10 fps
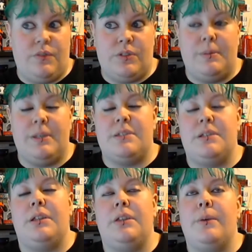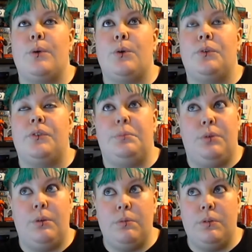of us, basically. They were causing
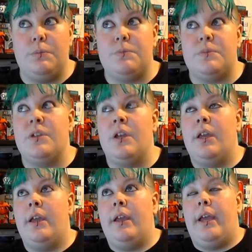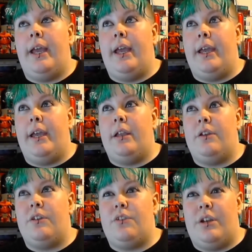problems
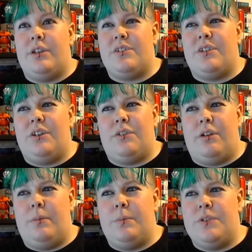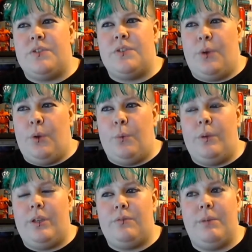and trying to start dramas, so
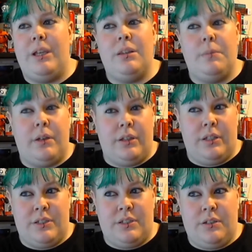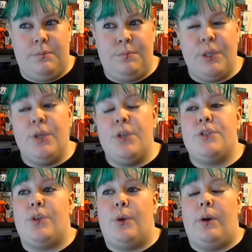we've made them unlisted.
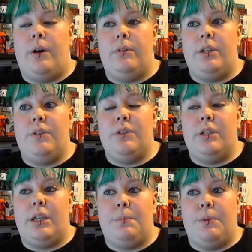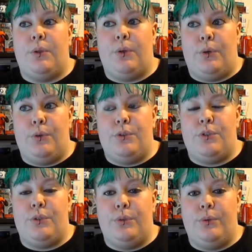So I'll leave a link below
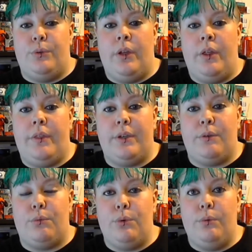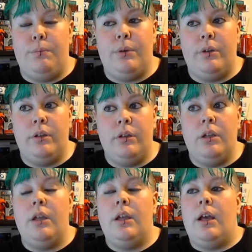to the group,
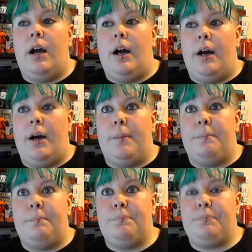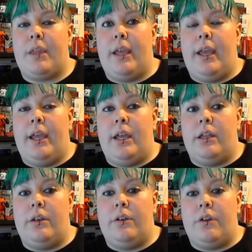and
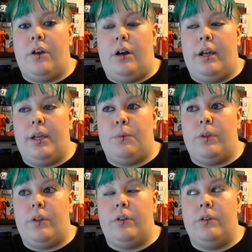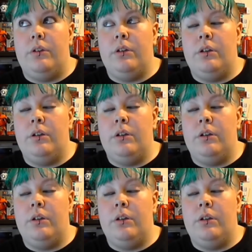I will